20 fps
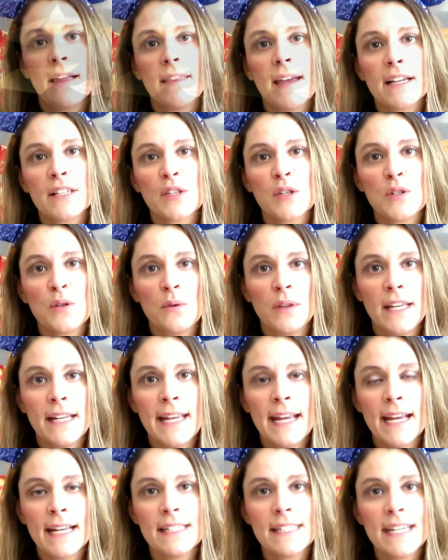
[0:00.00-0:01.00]
I like Satuli
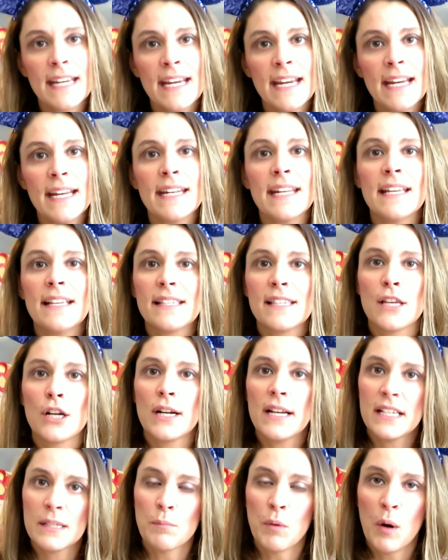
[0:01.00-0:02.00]
Canteen is there
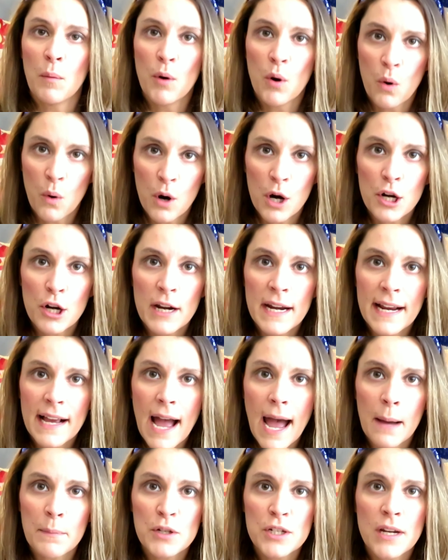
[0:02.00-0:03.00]
is mobile ordering
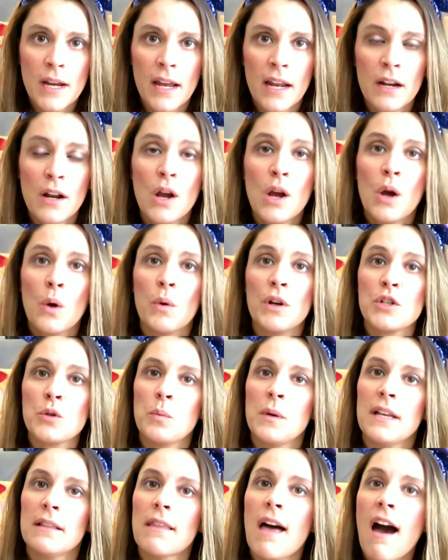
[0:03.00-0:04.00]
option, which
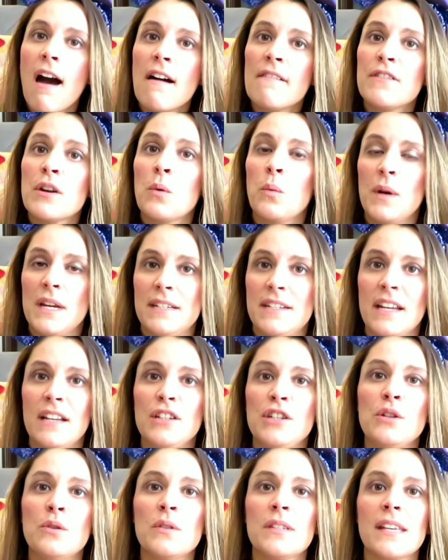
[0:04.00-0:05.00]
we loved. We
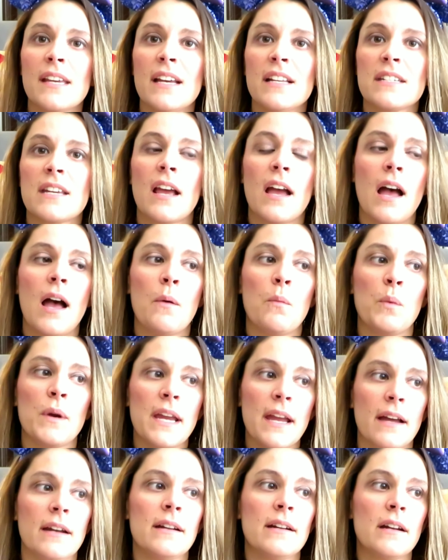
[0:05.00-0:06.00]
did use it. We
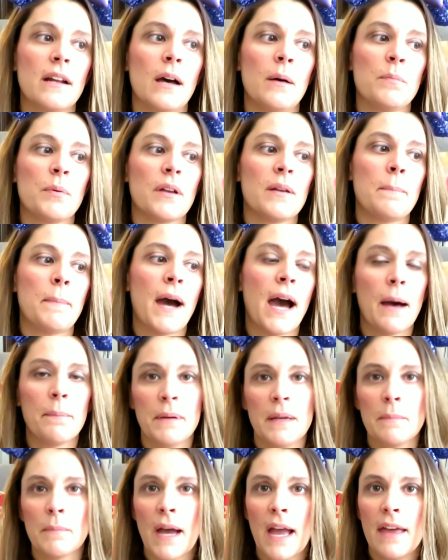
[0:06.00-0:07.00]
ended up
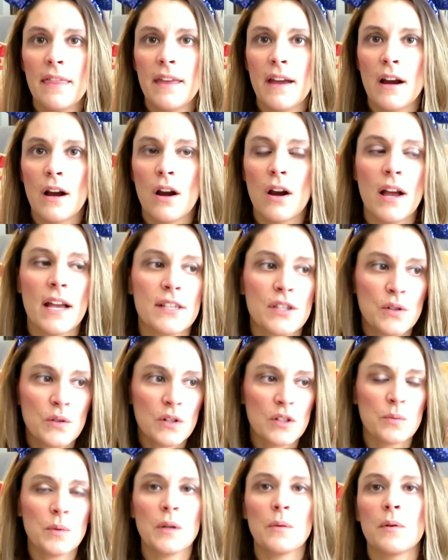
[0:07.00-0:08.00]
popping by there as soon
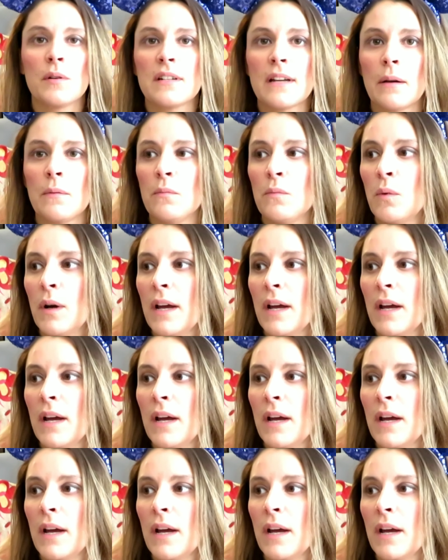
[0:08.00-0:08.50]
as we were done